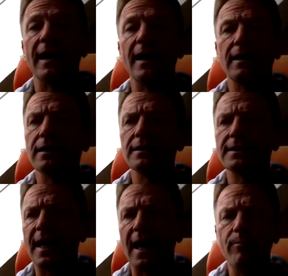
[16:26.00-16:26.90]
I had a
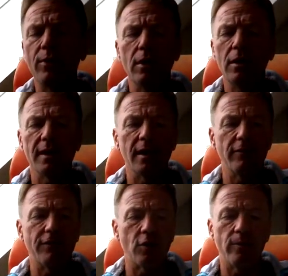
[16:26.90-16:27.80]
sample,
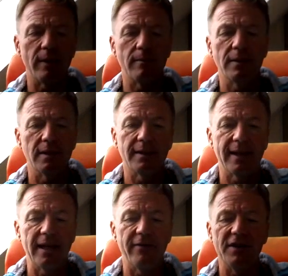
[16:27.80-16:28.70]
yeah, from um,
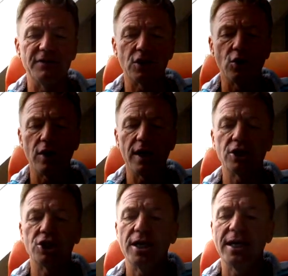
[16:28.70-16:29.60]
Tel Aviv Stock
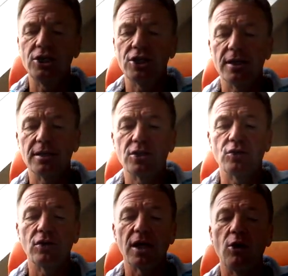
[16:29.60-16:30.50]
Exchange, yeah.
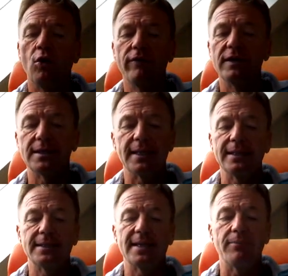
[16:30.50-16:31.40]
So they always
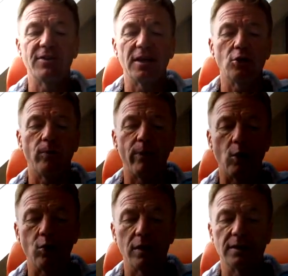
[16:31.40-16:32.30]
send something to
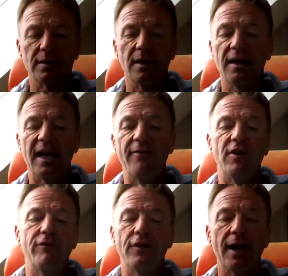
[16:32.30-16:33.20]
brokers, yeah.
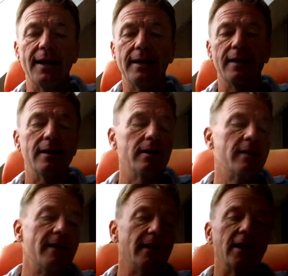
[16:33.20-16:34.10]
Every Friday
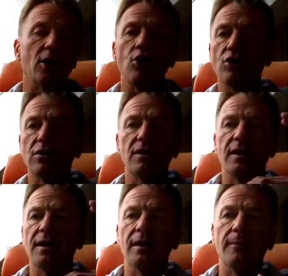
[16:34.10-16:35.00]
they got
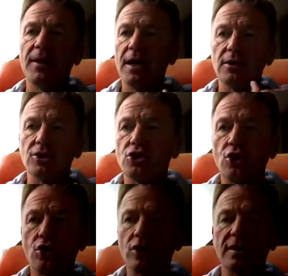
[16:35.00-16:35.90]
uh,
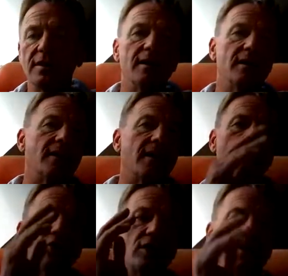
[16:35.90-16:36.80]
stocks, yeah, they
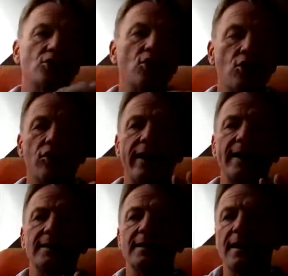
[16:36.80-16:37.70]
got the stock
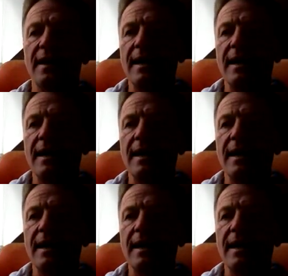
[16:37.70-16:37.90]
rates.